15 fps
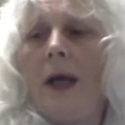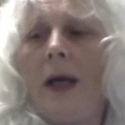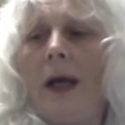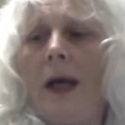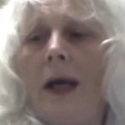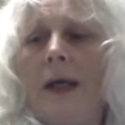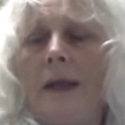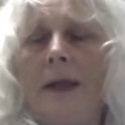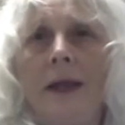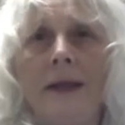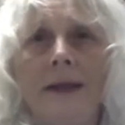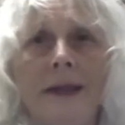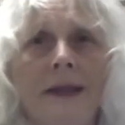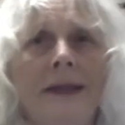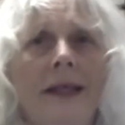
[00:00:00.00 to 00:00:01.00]
and
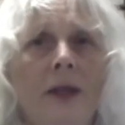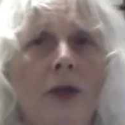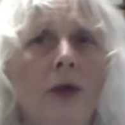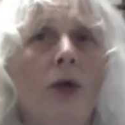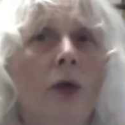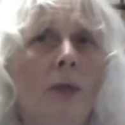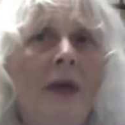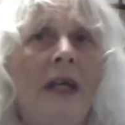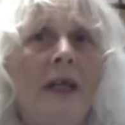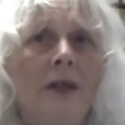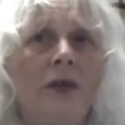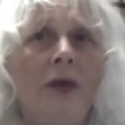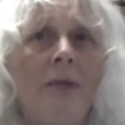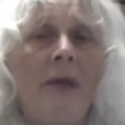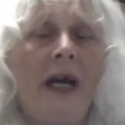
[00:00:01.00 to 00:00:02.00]
as I say, you're going to be
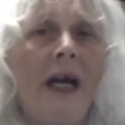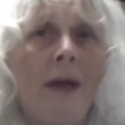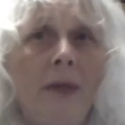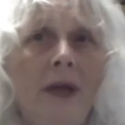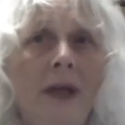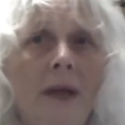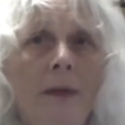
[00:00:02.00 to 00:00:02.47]
extremely happy,